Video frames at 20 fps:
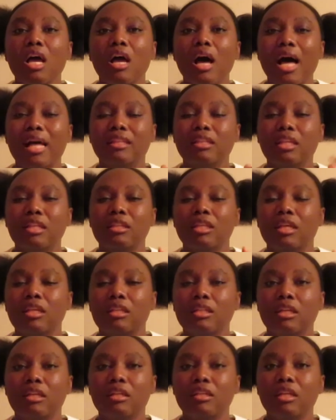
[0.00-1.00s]
I think
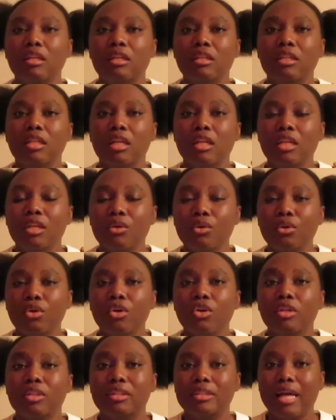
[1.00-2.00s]
the little
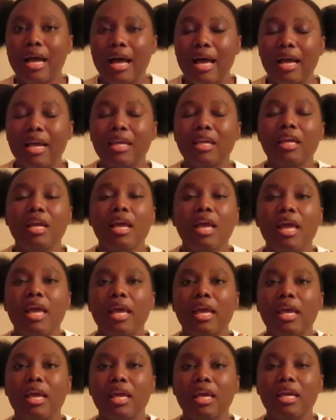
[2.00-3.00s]
girl died,
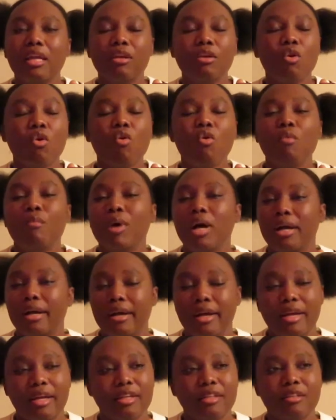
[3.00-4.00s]
and oh my
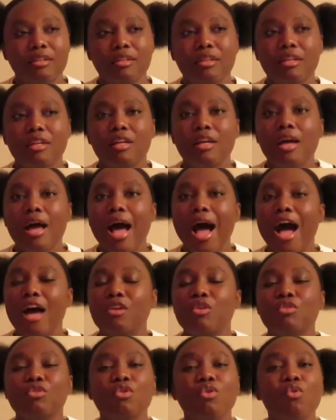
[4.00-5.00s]
god, I
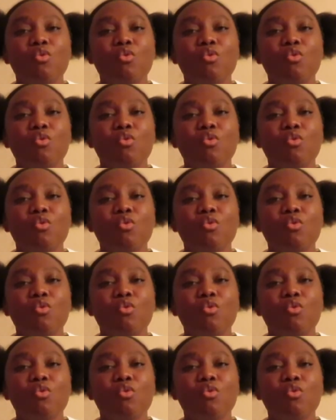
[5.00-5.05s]
don't know